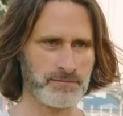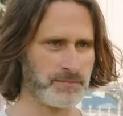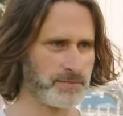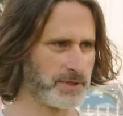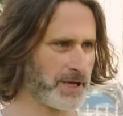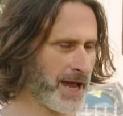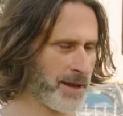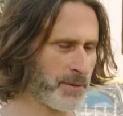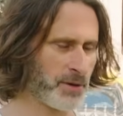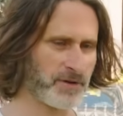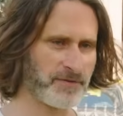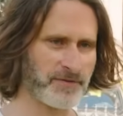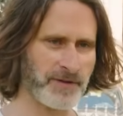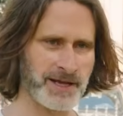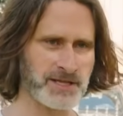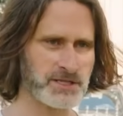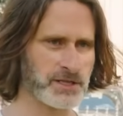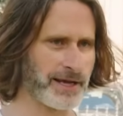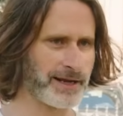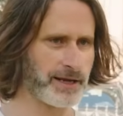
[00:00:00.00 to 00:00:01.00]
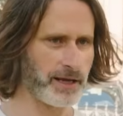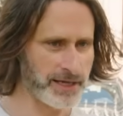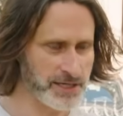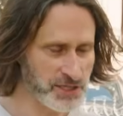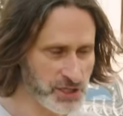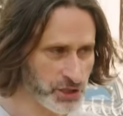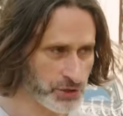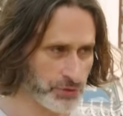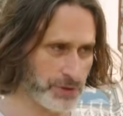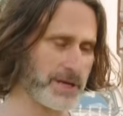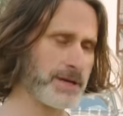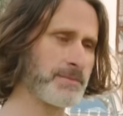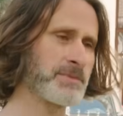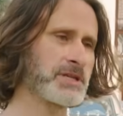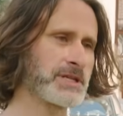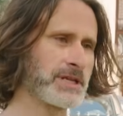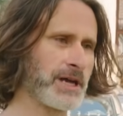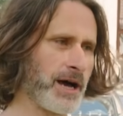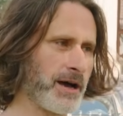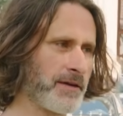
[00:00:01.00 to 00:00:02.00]
came on her face, like extreme
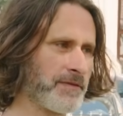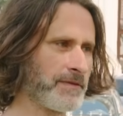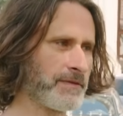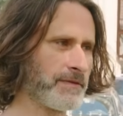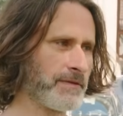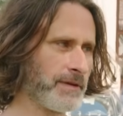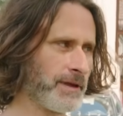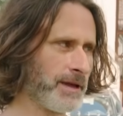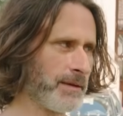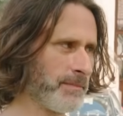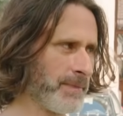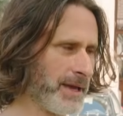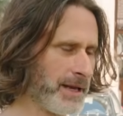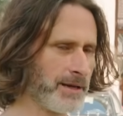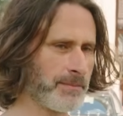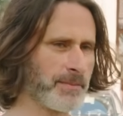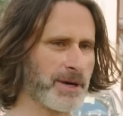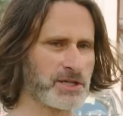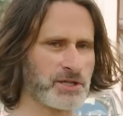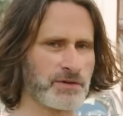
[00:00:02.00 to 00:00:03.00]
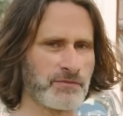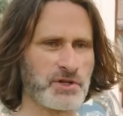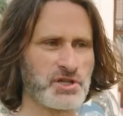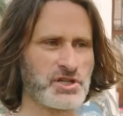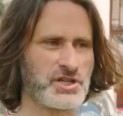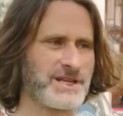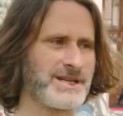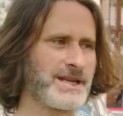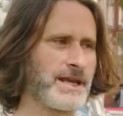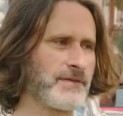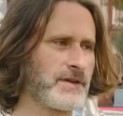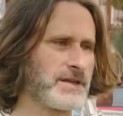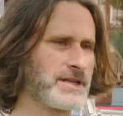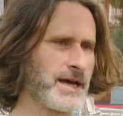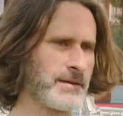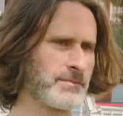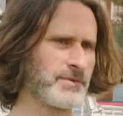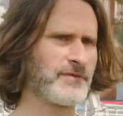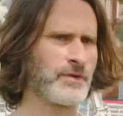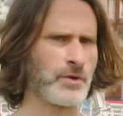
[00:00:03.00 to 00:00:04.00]
stuff, much of which she'd never
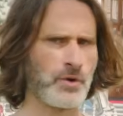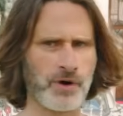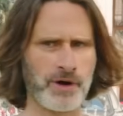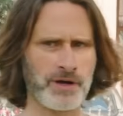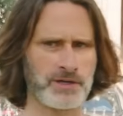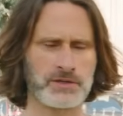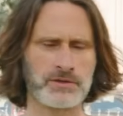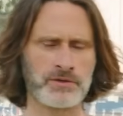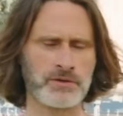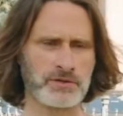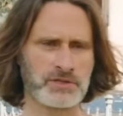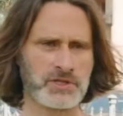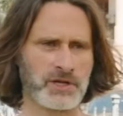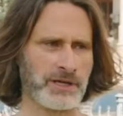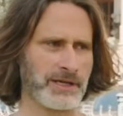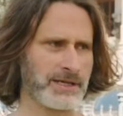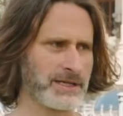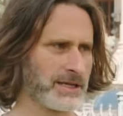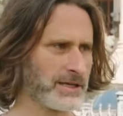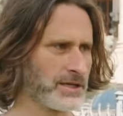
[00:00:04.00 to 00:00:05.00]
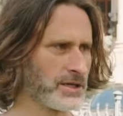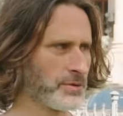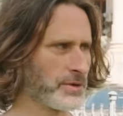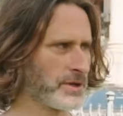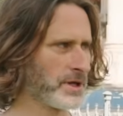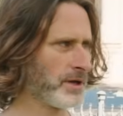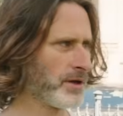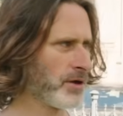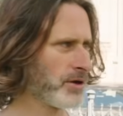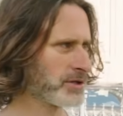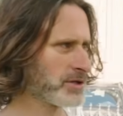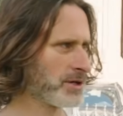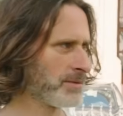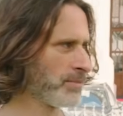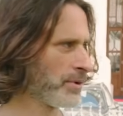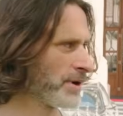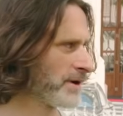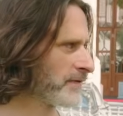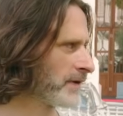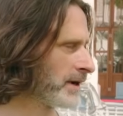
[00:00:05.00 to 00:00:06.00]
done before, or certainly didn't do with her
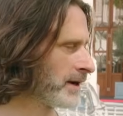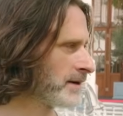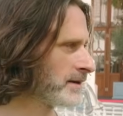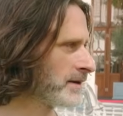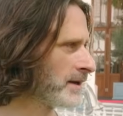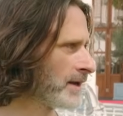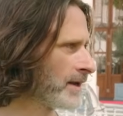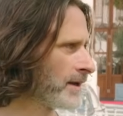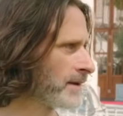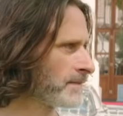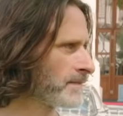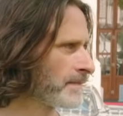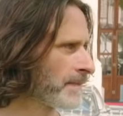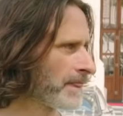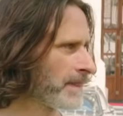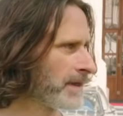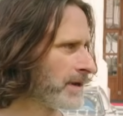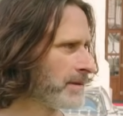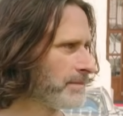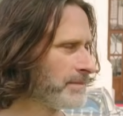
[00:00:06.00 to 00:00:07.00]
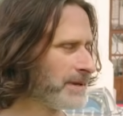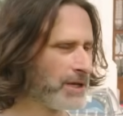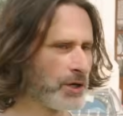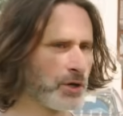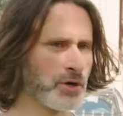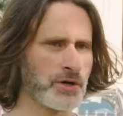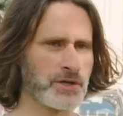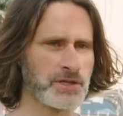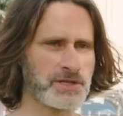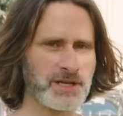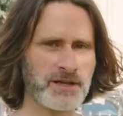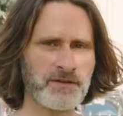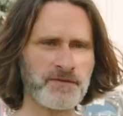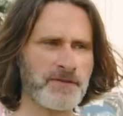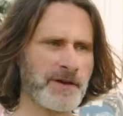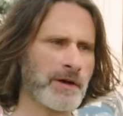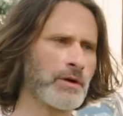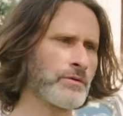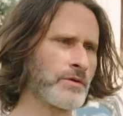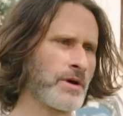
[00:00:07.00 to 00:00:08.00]
long-term boyfriend, because it
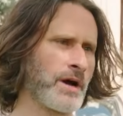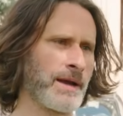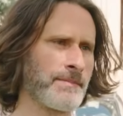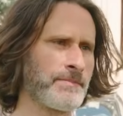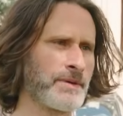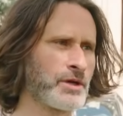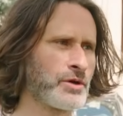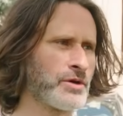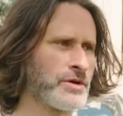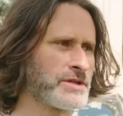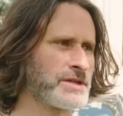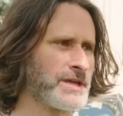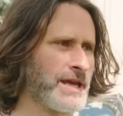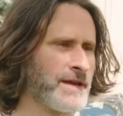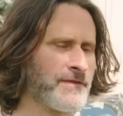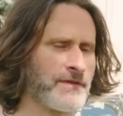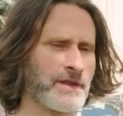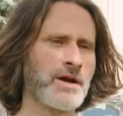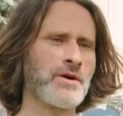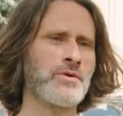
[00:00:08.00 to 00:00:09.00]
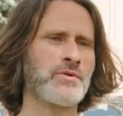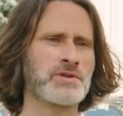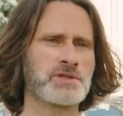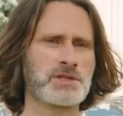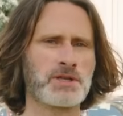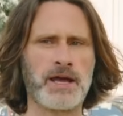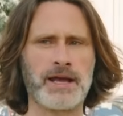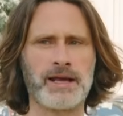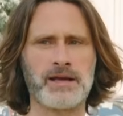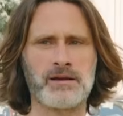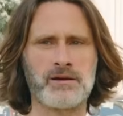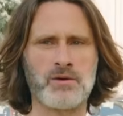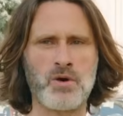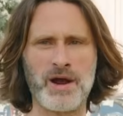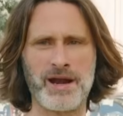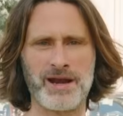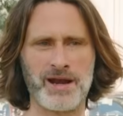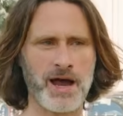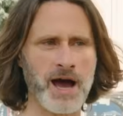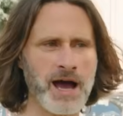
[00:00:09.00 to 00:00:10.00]
felt right. Because even though it was like
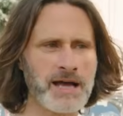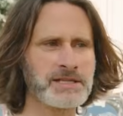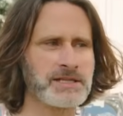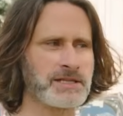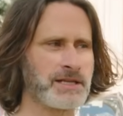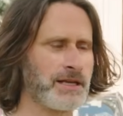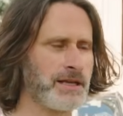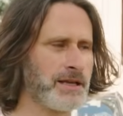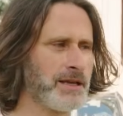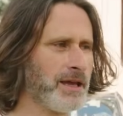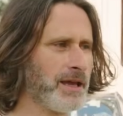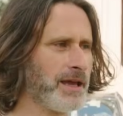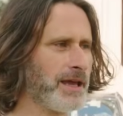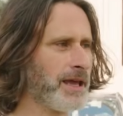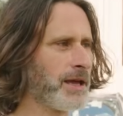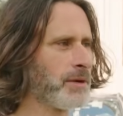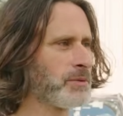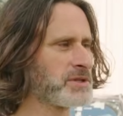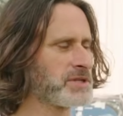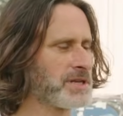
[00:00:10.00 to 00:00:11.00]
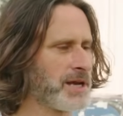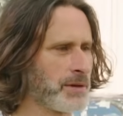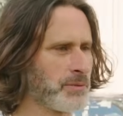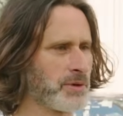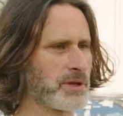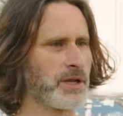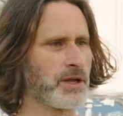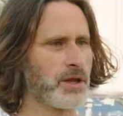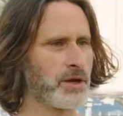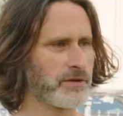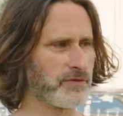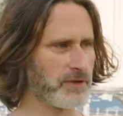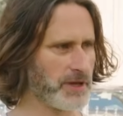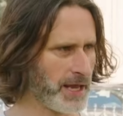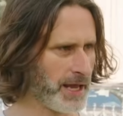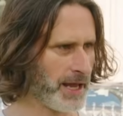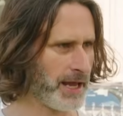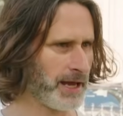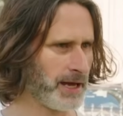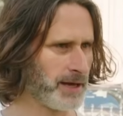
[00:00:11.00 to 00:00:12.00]
quite nasty, it was done with a lot of
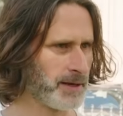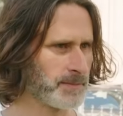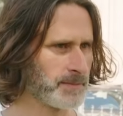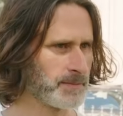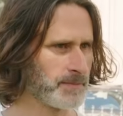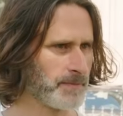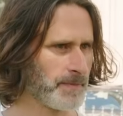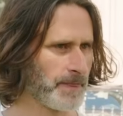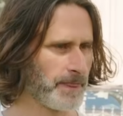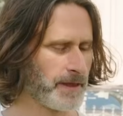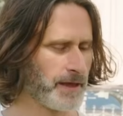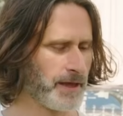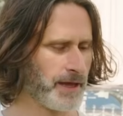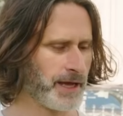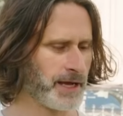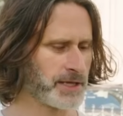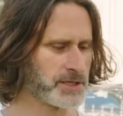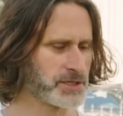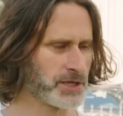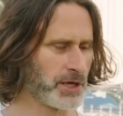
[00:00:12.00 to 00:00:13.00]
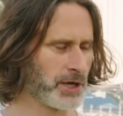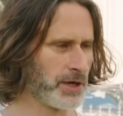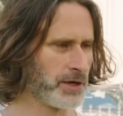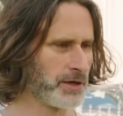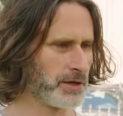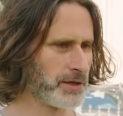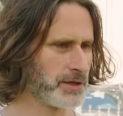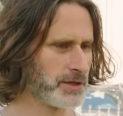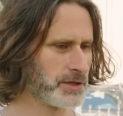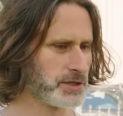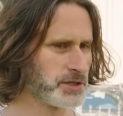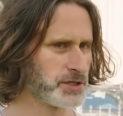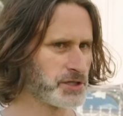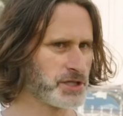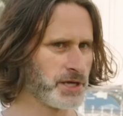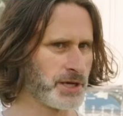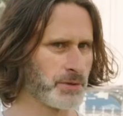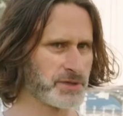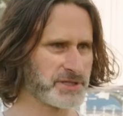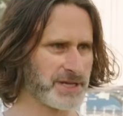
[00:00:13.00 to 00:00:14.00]
care. And so
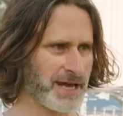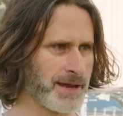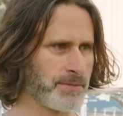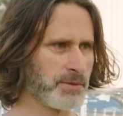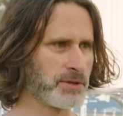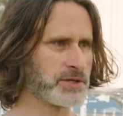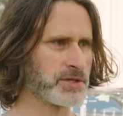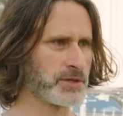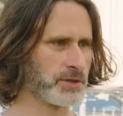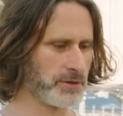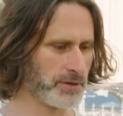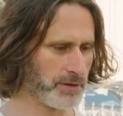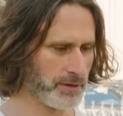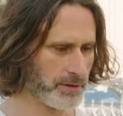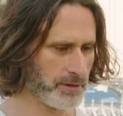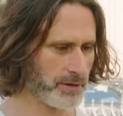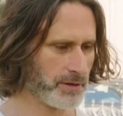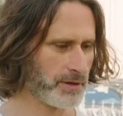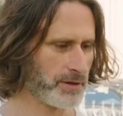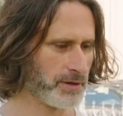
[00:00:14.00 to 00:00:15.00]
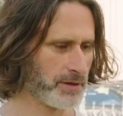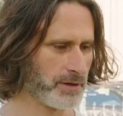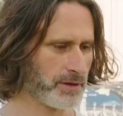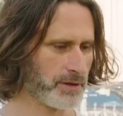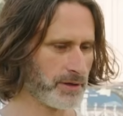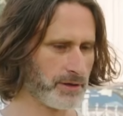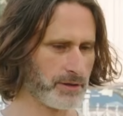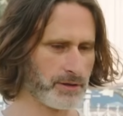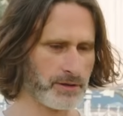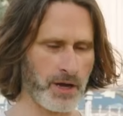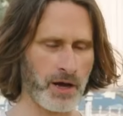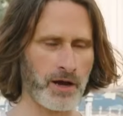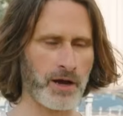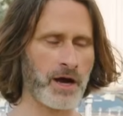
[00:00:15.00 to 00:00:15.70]
she was able to go,